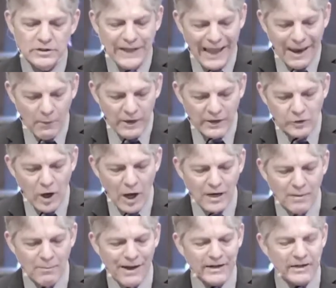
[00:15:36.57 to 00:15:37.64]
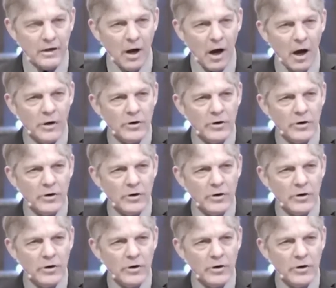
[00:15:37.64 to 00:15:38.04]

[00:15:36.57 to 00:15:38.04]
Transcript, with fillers: Today, I want to talk about an